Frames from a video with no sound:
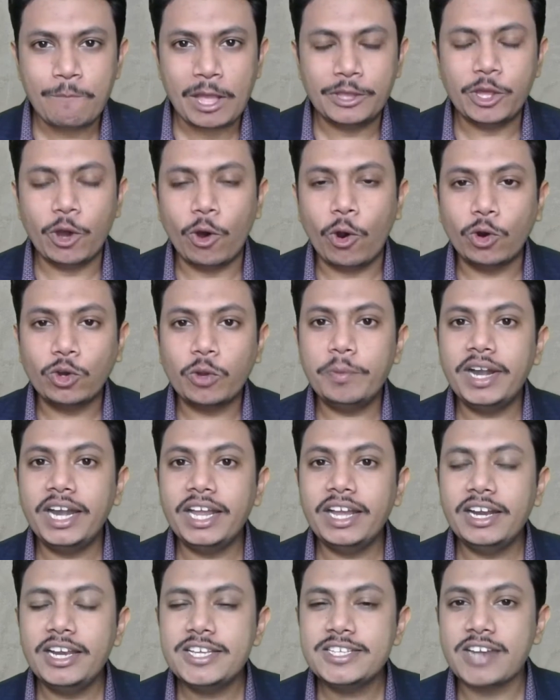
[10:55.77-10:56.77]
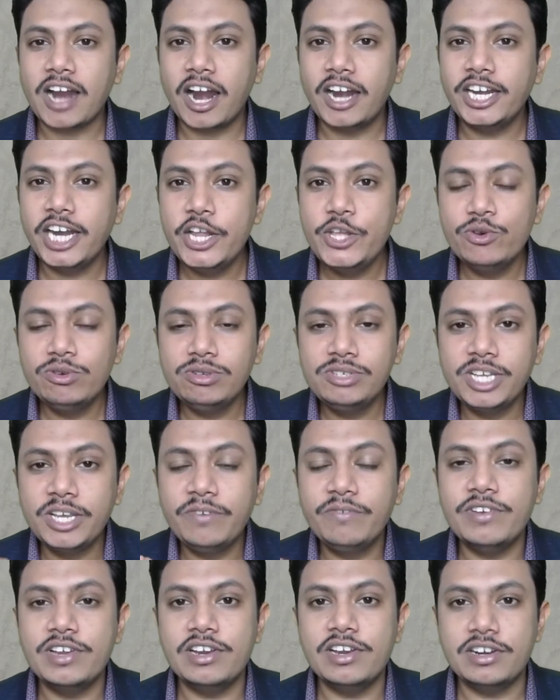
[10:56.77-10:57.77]
They automatically started using
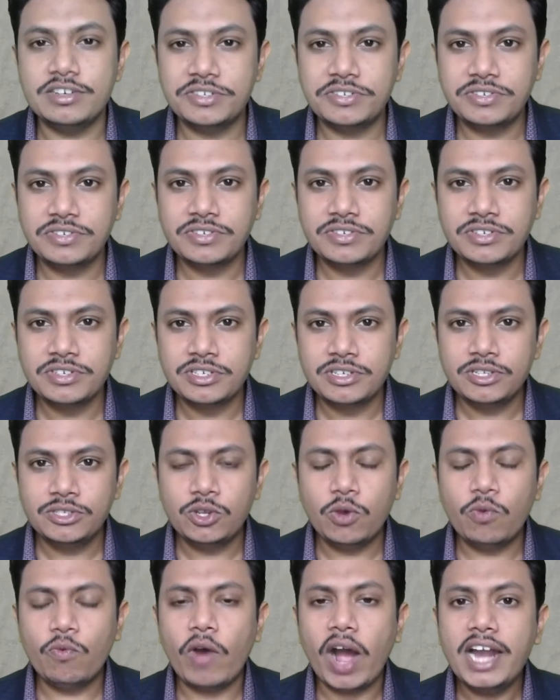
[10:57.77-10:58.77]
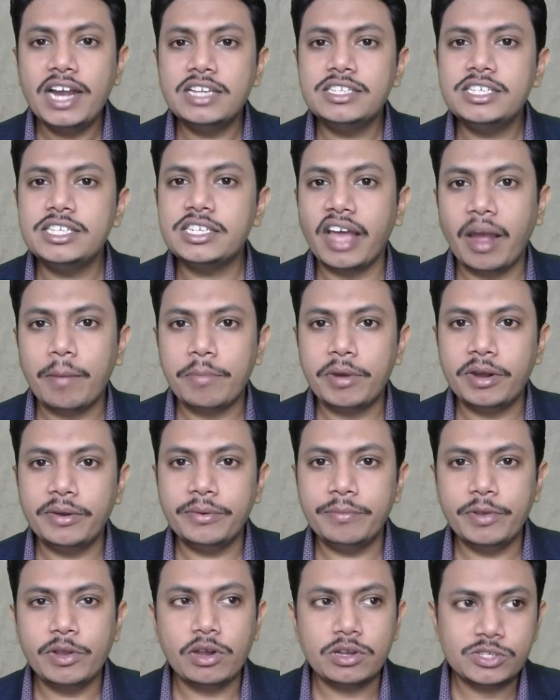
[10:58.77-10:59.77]
fillers. So why does it happen?
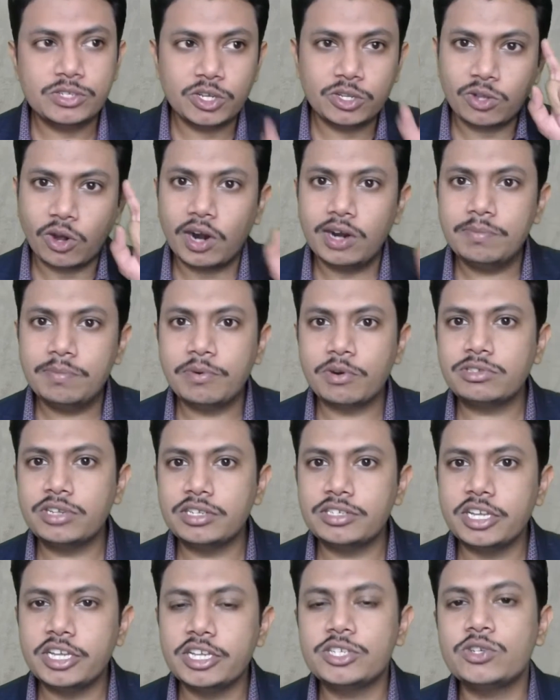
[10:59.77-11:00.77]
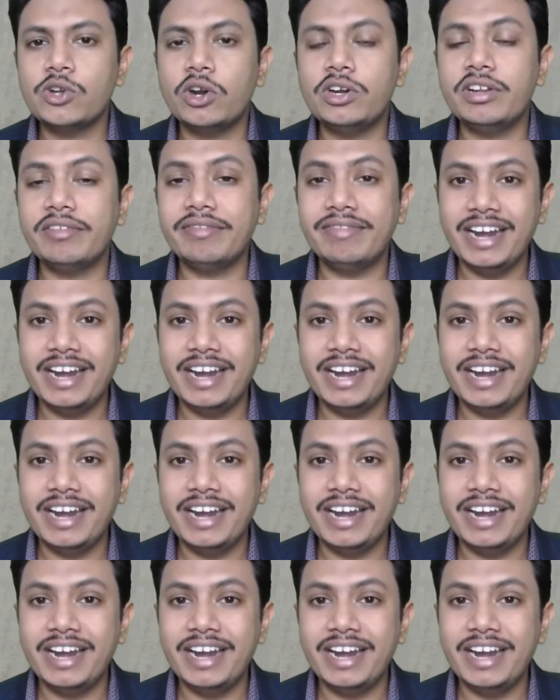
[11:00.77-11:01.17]
Because your thought process is not